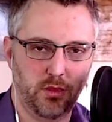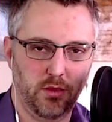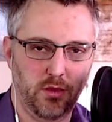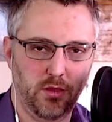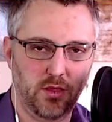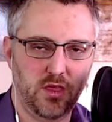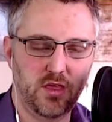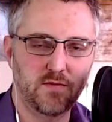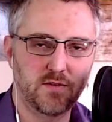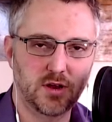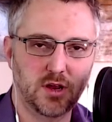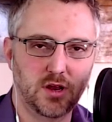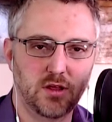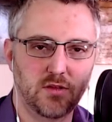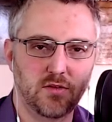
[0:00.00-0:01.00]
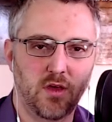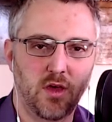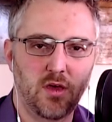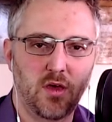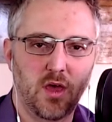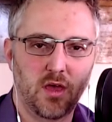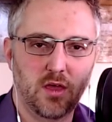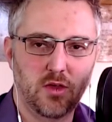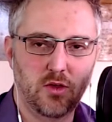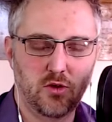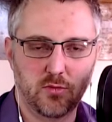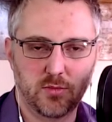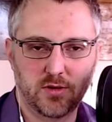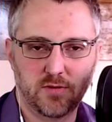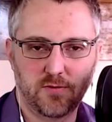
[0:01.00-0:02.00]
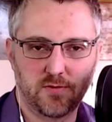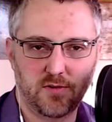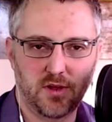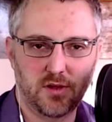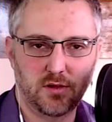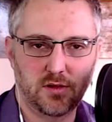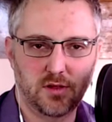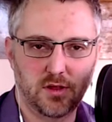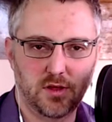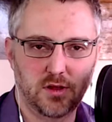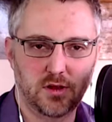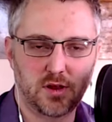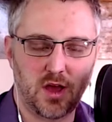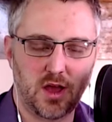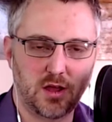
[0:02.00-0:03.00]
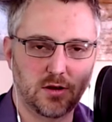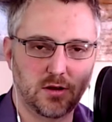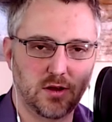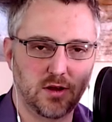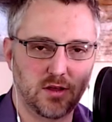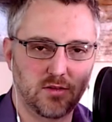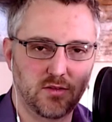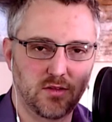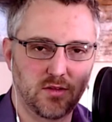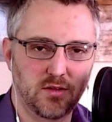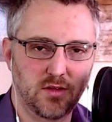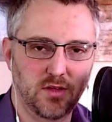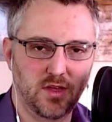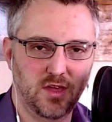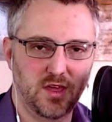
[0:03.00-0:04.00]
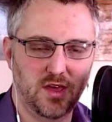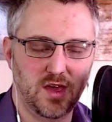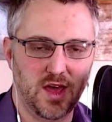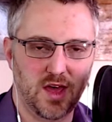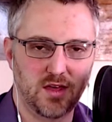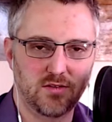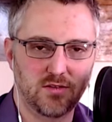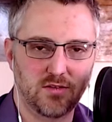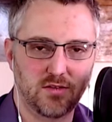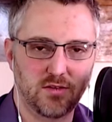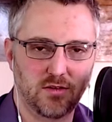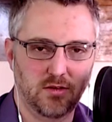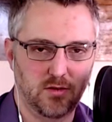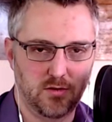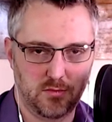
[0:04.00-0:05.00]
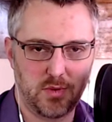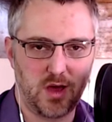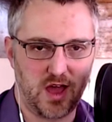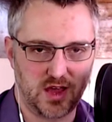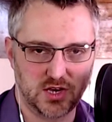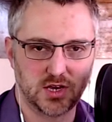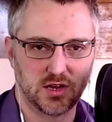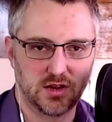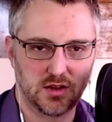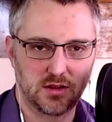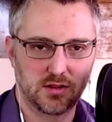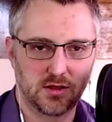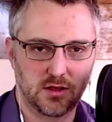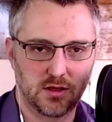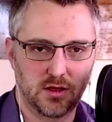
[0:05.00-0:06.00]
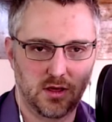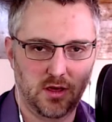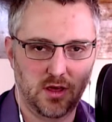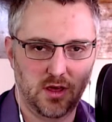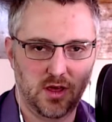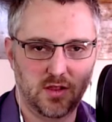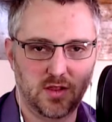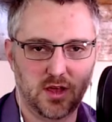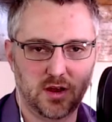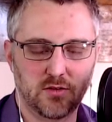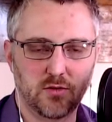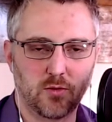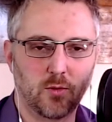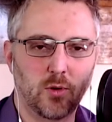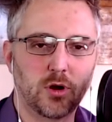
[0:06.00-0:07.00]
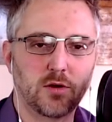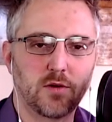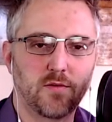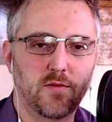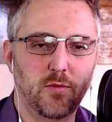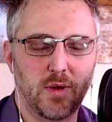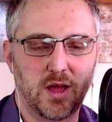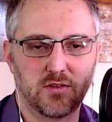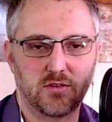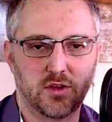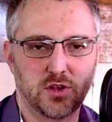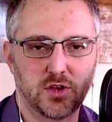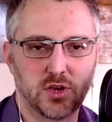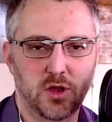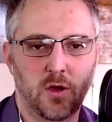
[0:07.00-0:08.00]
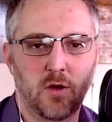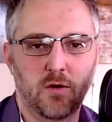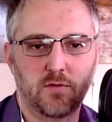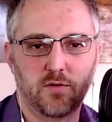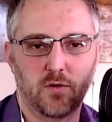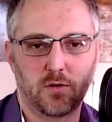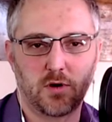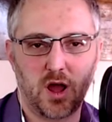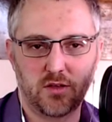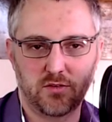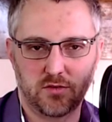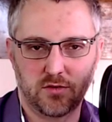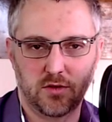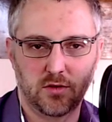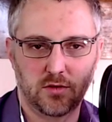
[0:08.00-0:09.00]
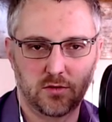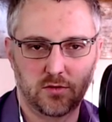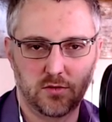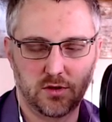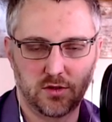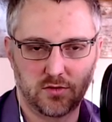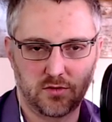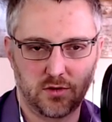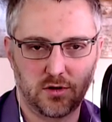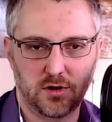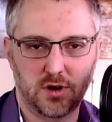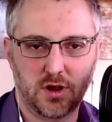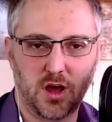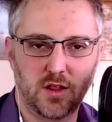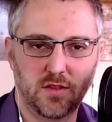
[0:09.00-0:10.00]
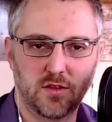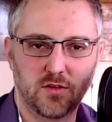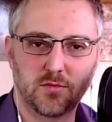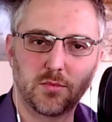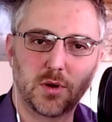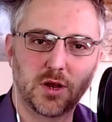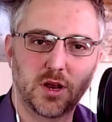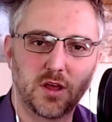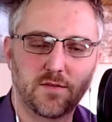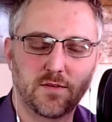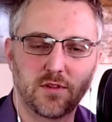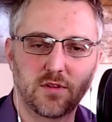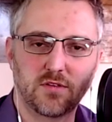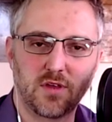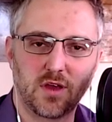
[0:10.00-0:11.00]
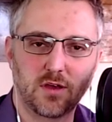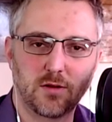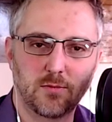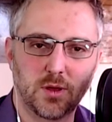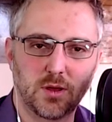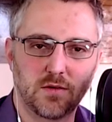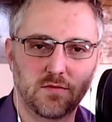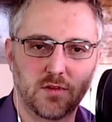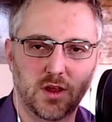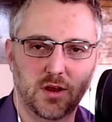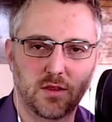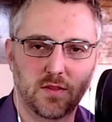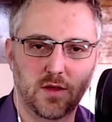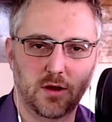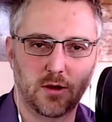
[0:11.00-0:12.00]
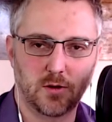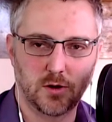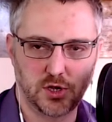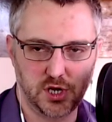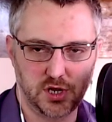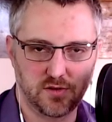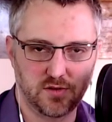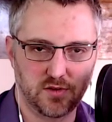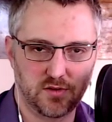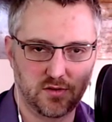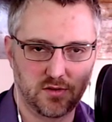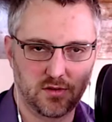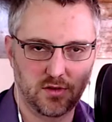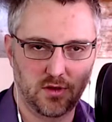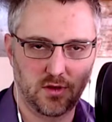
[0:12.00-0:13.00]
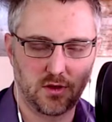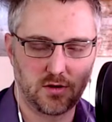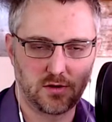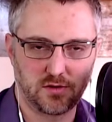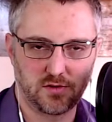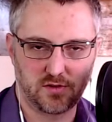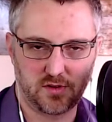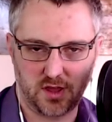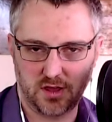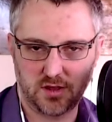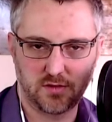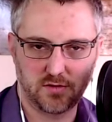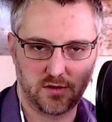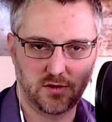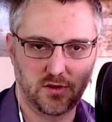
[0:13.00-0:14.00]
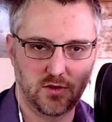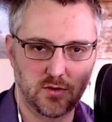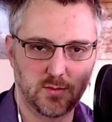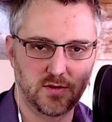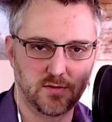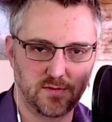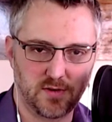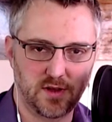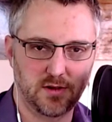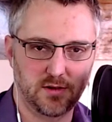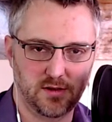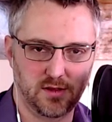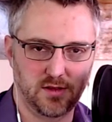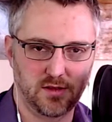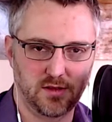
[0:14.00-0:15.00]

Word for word: even in his human frailty and tiredness, he has compassion. And that is a wonderful message for us to discern on this Monday for the second week of Lent, that our Jesus understands our human frailty